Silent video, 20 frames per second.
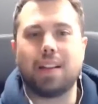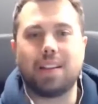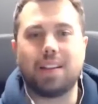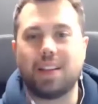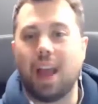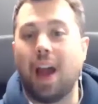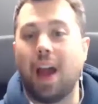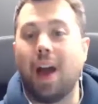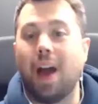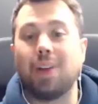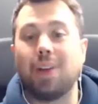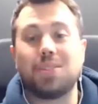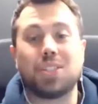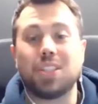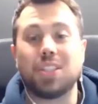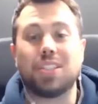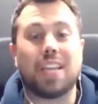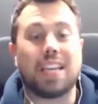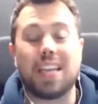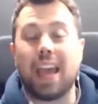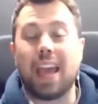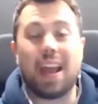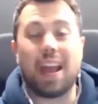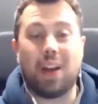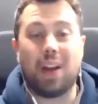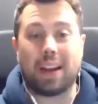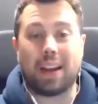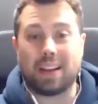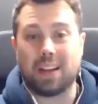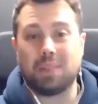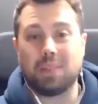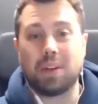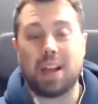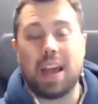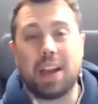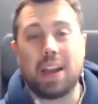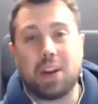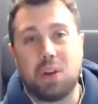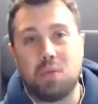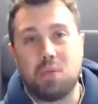I was going to say, yeah, like I'm going to
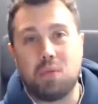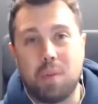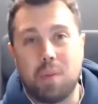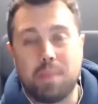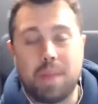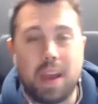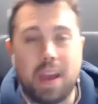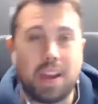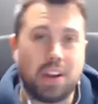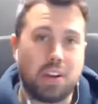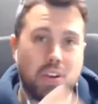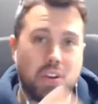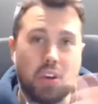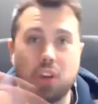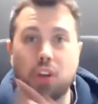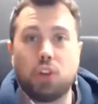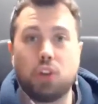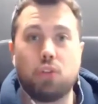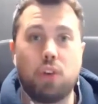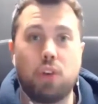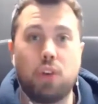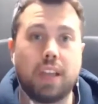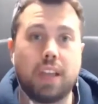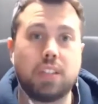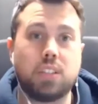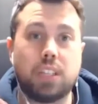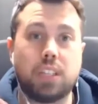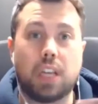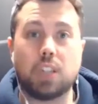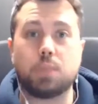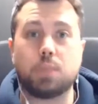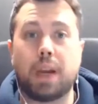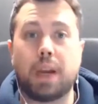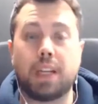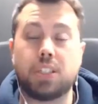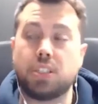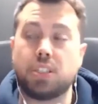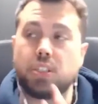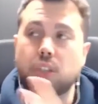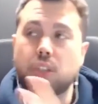echo Rob there. You can create sales
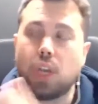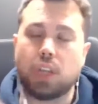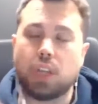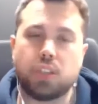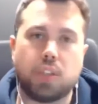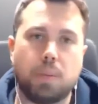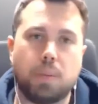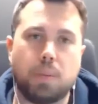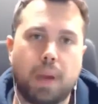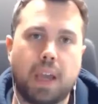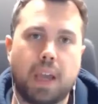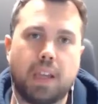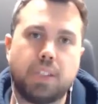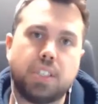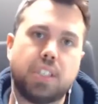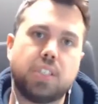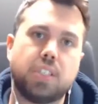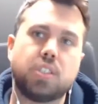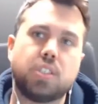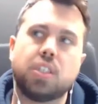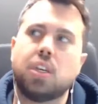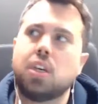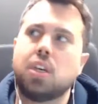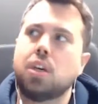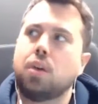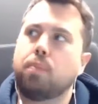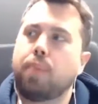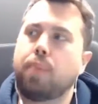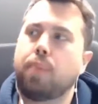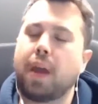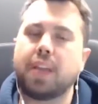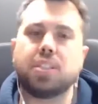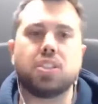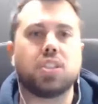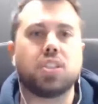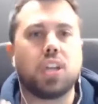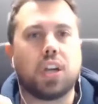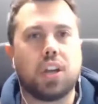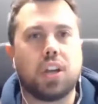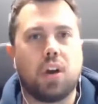pages, custom pages, pages
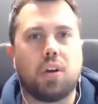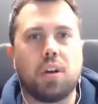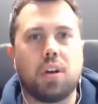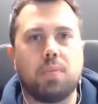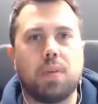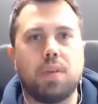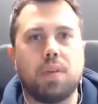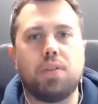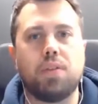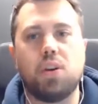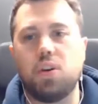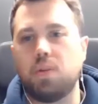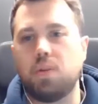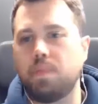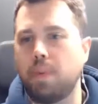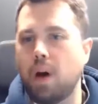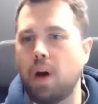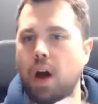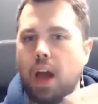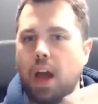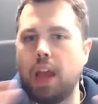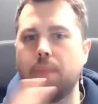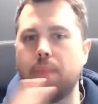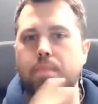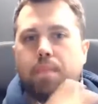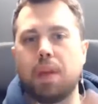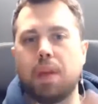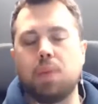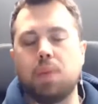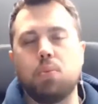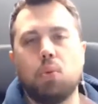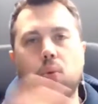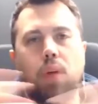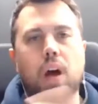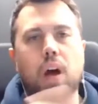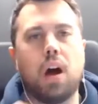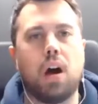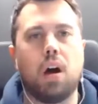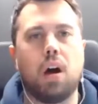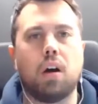that can only be viewed by people that
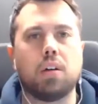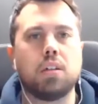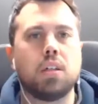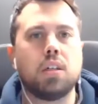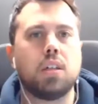are